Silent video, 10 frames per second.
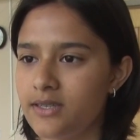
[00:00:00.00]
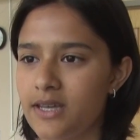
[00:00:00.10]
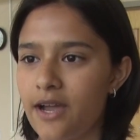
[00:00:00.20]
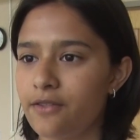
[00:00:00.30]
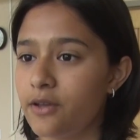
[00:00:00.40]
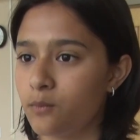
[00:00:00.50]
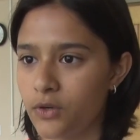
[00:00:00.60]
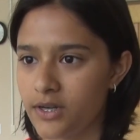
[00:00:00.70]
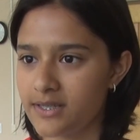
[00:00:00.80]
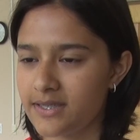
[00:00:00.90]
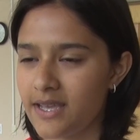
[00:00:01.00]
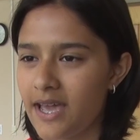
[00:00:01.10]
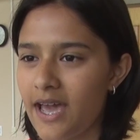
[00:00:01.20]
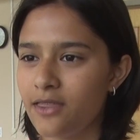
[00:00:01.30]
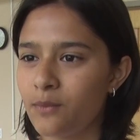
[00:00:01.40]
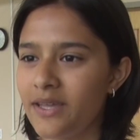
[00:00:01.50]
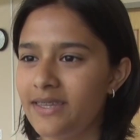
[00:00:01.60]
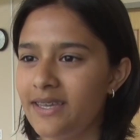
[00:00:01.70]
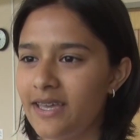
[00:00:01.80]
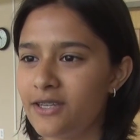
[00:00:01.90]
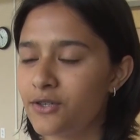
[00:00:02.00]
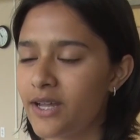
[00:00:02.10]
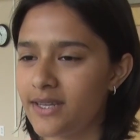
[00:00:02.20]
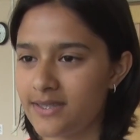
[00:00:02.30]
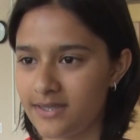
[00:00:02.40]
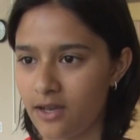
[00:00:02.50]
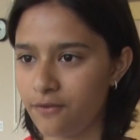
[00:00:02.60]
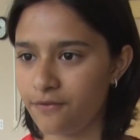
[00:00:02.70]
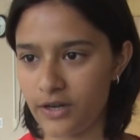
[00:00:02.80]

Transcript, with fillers: entire thing works and the way the internet itself